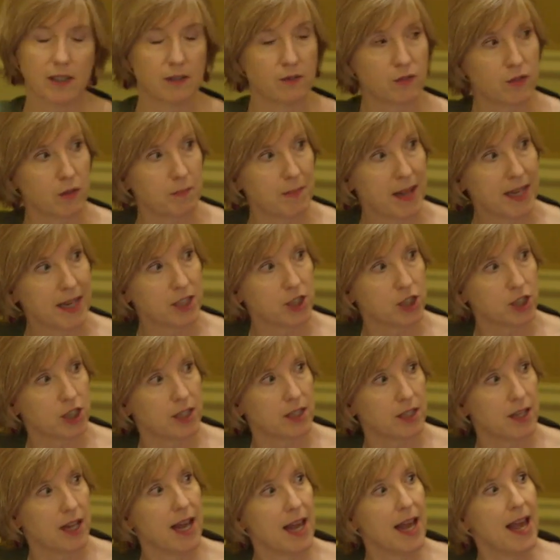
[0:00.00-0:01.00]

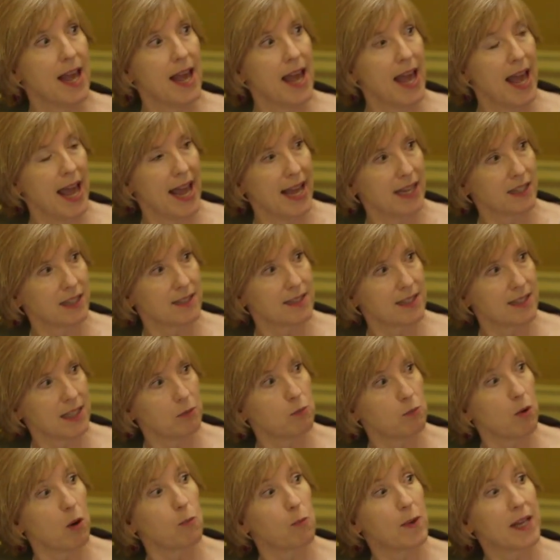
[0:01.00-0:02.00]
information and see
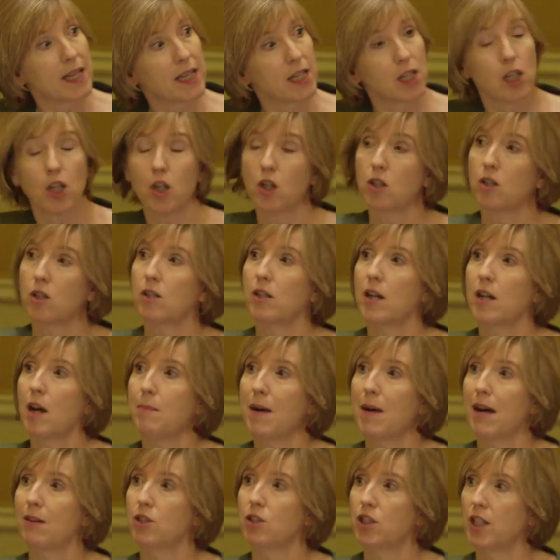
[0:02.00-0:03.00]
what we can learn
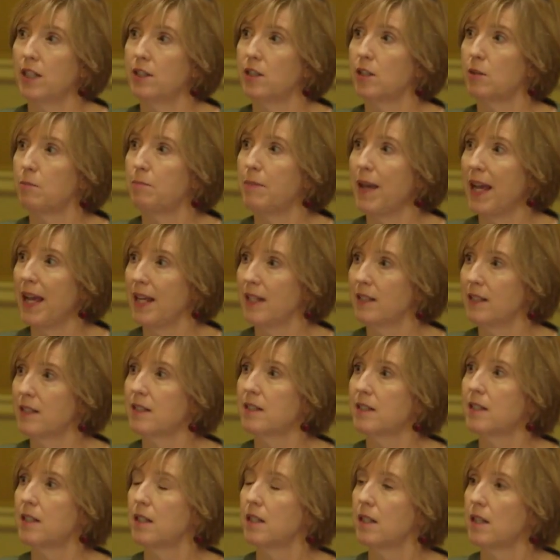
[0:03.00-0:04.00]
about
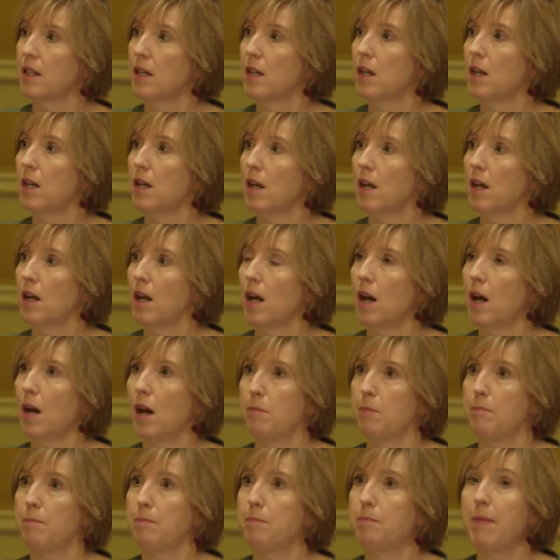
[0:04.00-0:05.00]
gender-based
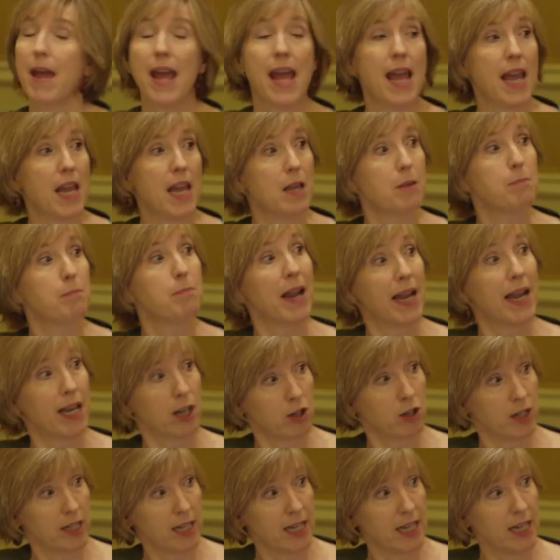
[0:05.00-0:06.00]
pay
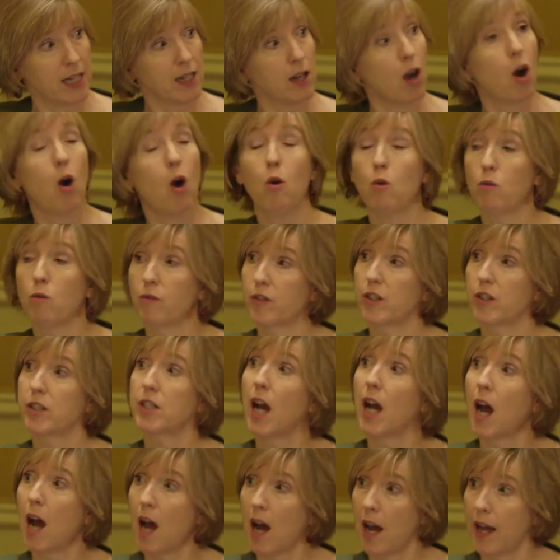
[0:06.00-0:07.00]
parity over
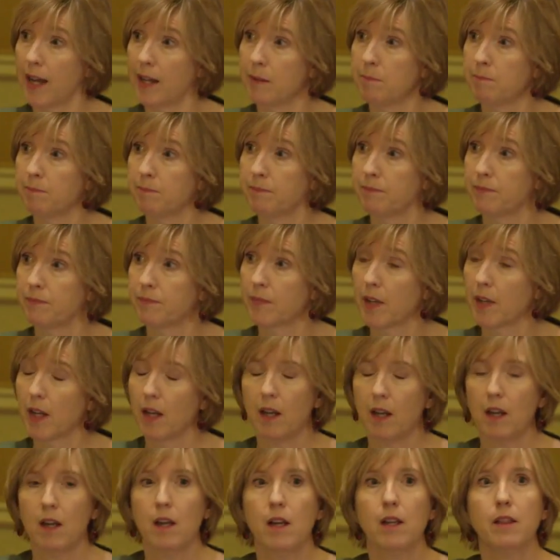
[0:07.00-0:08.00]
time.
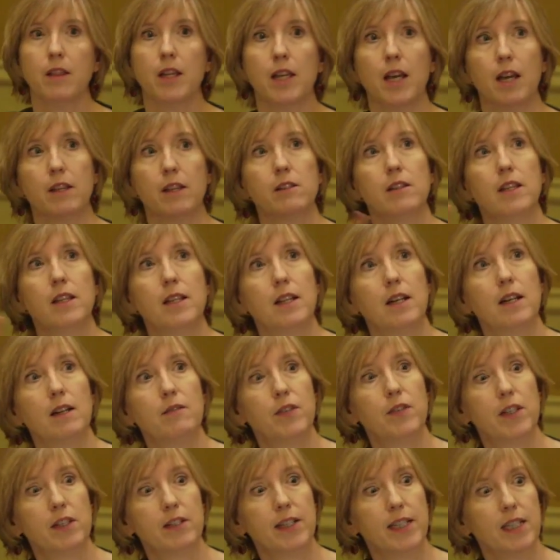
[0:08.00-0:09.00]
The other thing that I'm
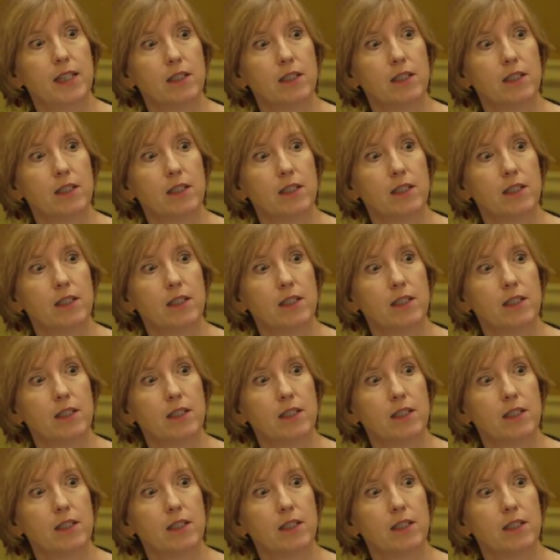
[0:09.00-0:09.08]
very